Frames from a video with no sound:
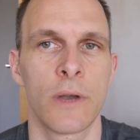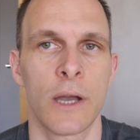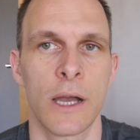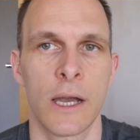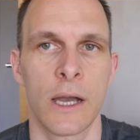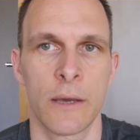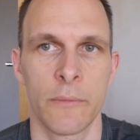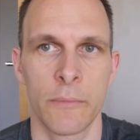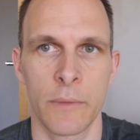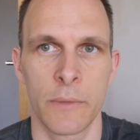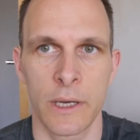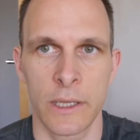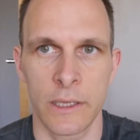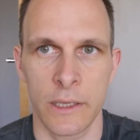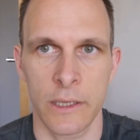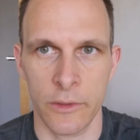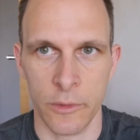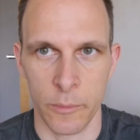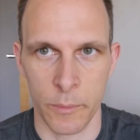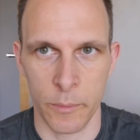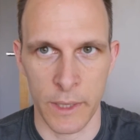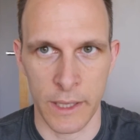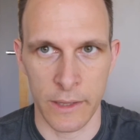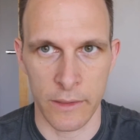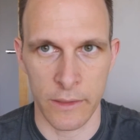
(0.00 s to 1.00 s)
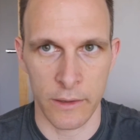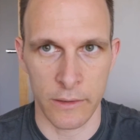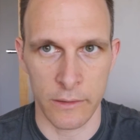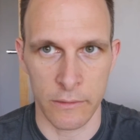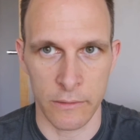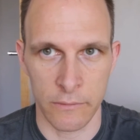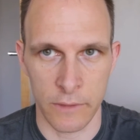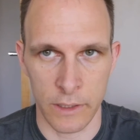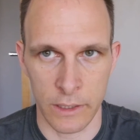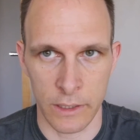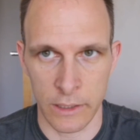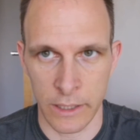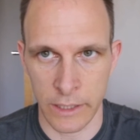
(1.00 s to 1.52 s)
another beer
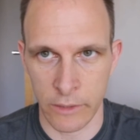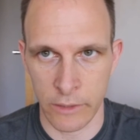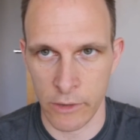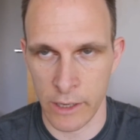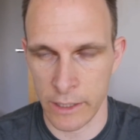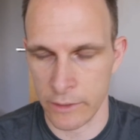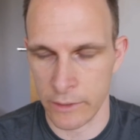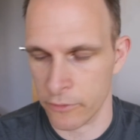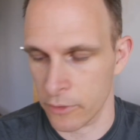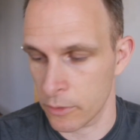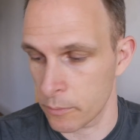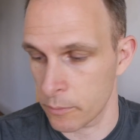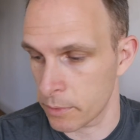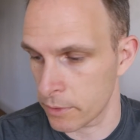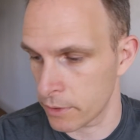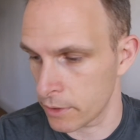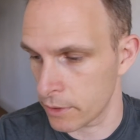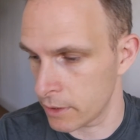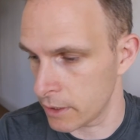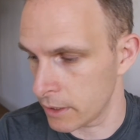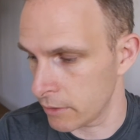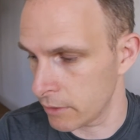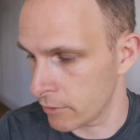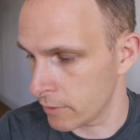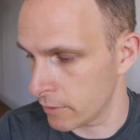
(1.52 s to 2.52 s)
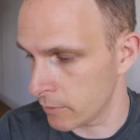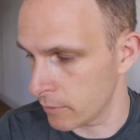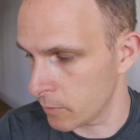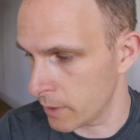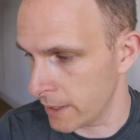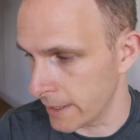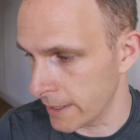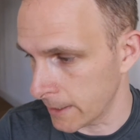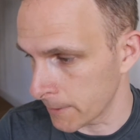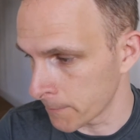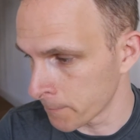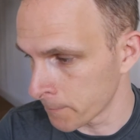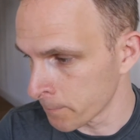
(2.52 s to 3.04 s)
that I cracked open earlier in the
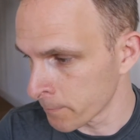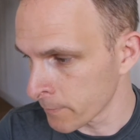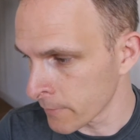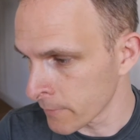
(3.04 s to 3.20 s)
week.